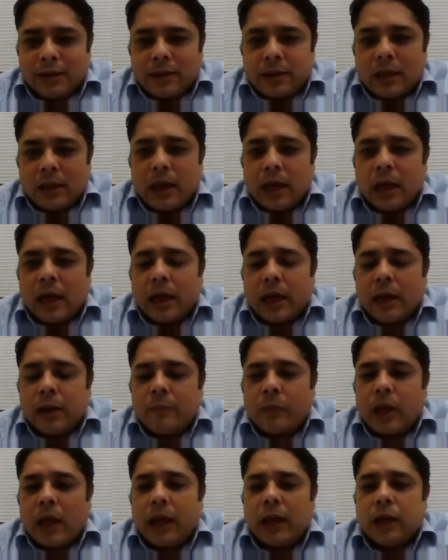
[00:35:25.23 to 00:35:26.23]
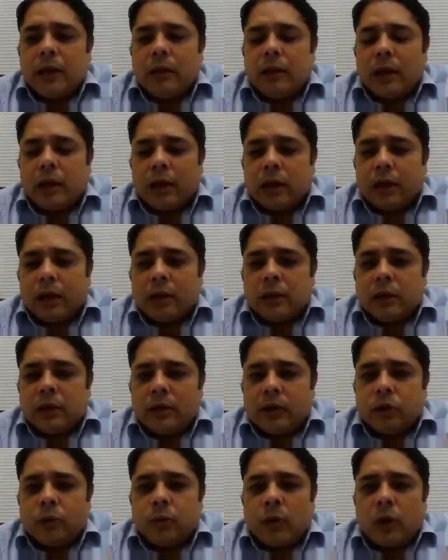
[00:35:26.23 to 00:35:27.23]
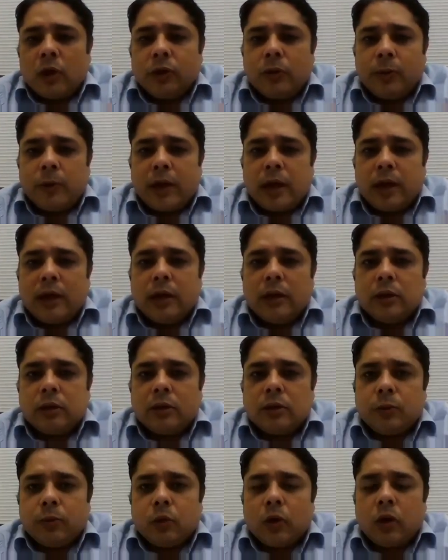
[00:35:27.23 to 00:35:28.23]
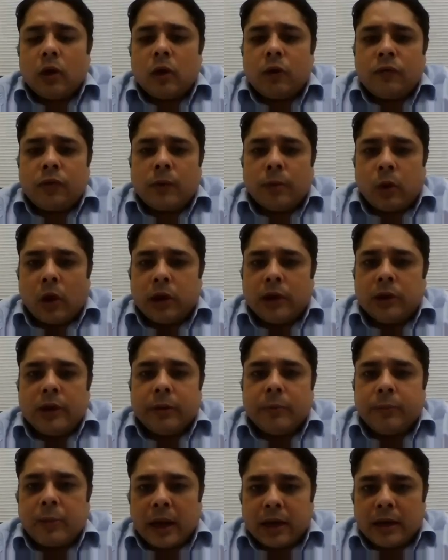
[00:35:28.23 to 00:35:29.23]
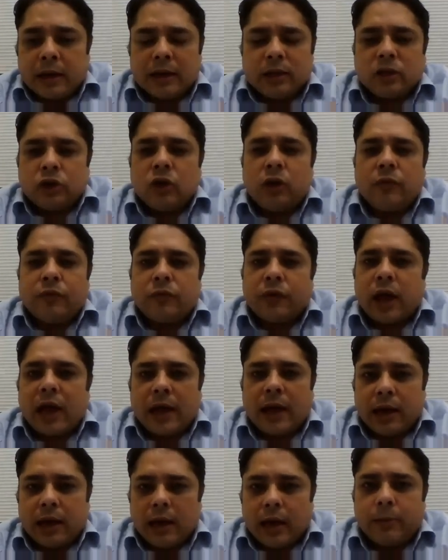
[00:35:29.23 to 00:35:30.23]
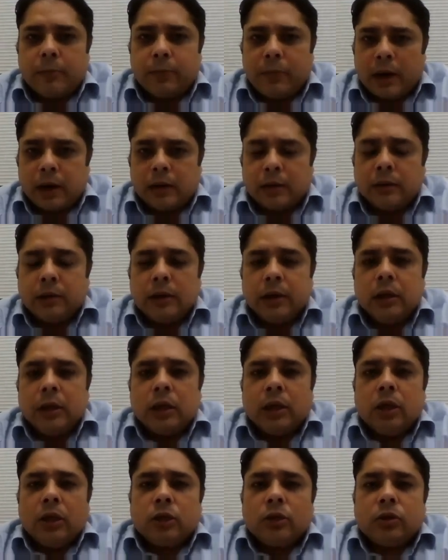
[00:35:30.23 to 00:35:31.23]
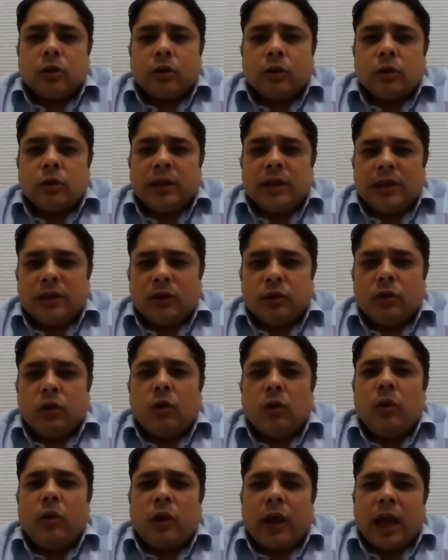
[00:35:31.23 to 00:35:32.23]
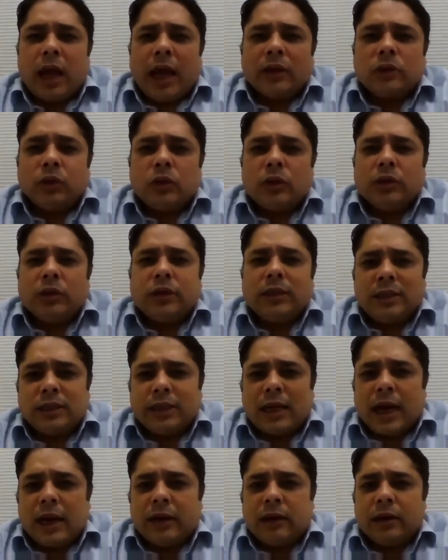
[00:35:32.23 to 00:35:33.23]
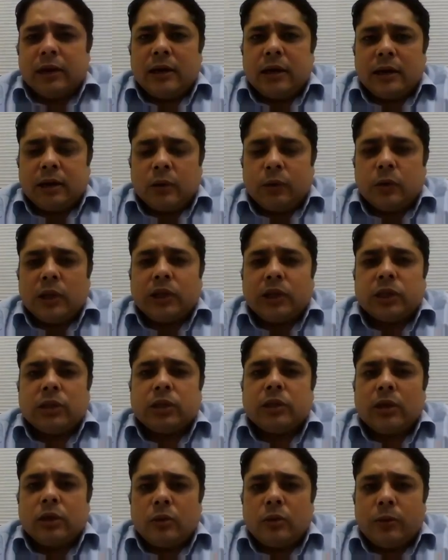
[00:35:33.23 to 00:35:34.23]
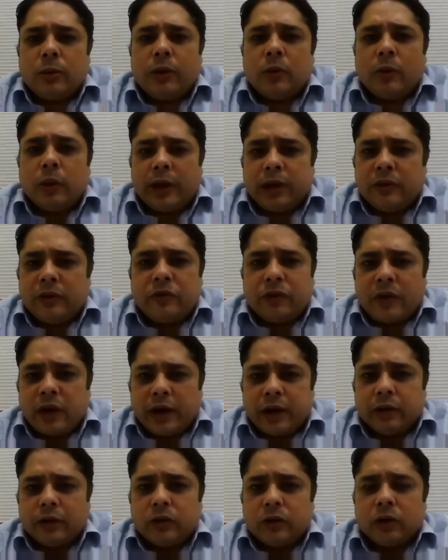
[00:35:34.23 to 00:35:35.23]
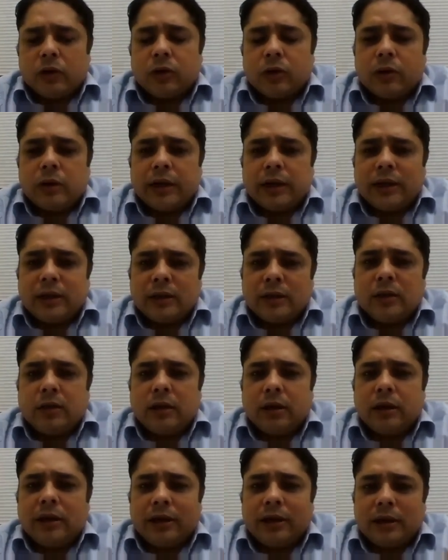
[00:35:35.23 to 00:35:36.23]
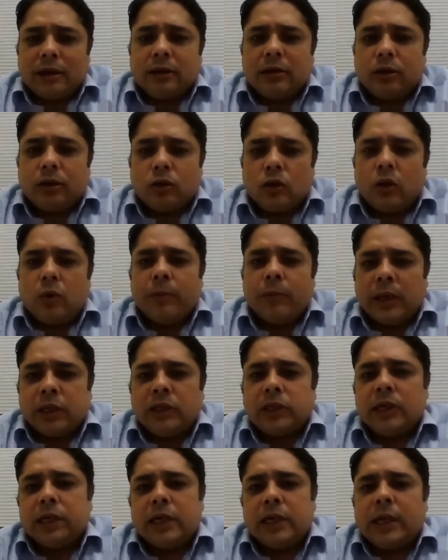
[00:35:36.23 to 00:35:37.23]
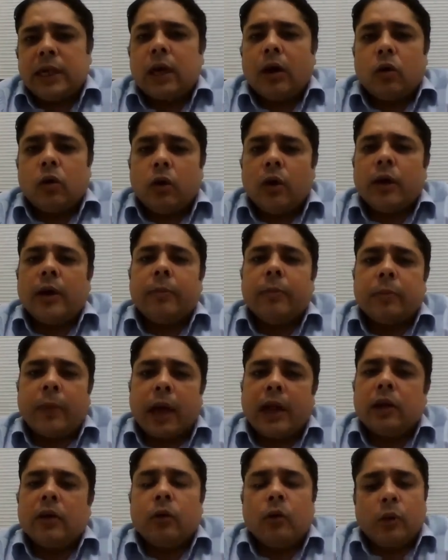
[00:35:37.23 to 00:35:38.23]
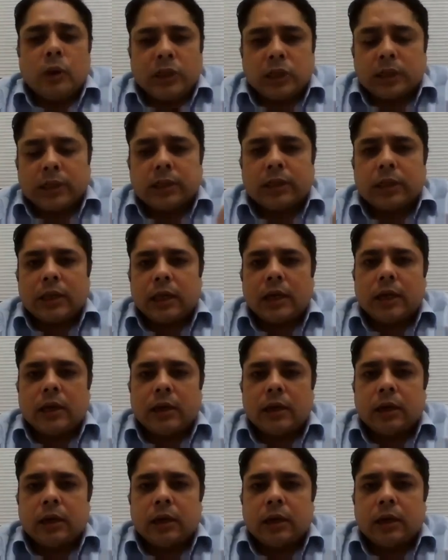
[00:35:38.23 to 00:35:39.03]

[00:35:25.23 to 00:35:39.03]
Yes. Akhil, the response panel is more of a monitoring panel. It's not a fire alarm panel. So there's no actual standard under which it could be verified. So it is though mentioned in our OEM manual, which is